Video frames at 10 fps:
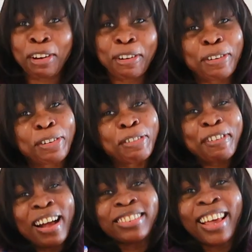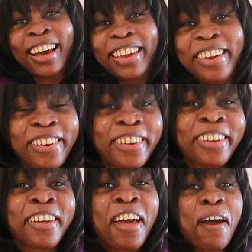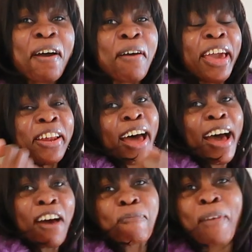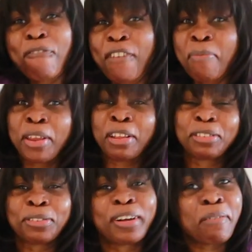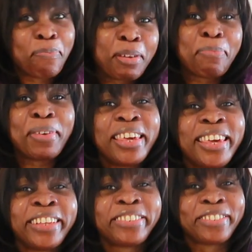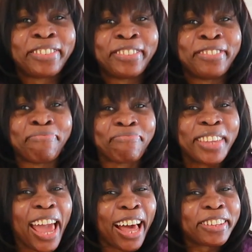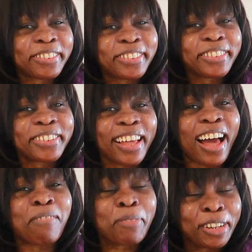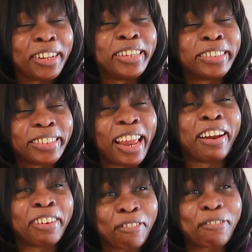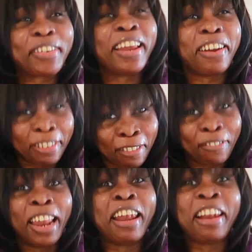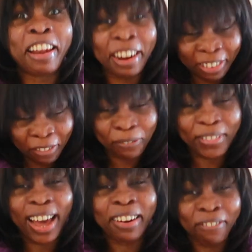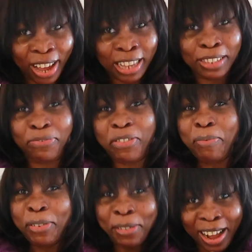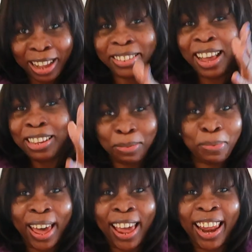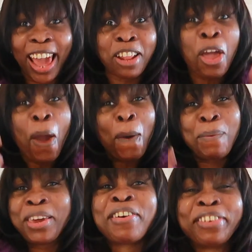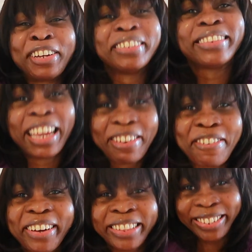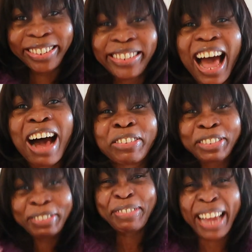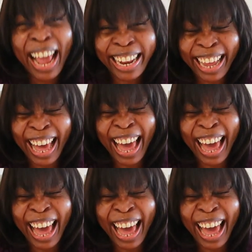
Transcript: alone, you guys are here, and I have my family too helping me, so um, yeah. I'm gonna need a lot of a lot of a lot of advice from you guys as well and we're gonna decorate this house together.